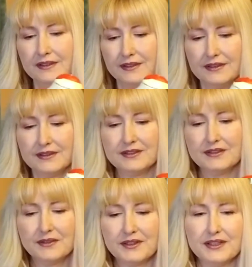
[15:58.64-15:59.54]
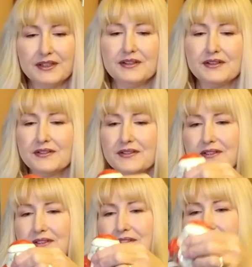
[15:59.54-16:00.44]
They're so cute.
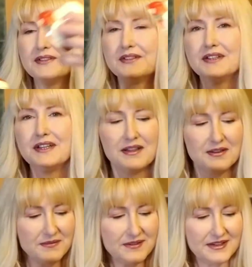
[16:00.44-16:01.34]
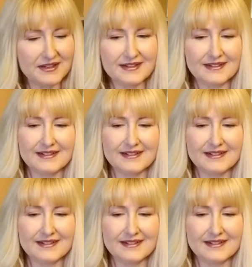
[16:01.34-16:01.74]
Another one.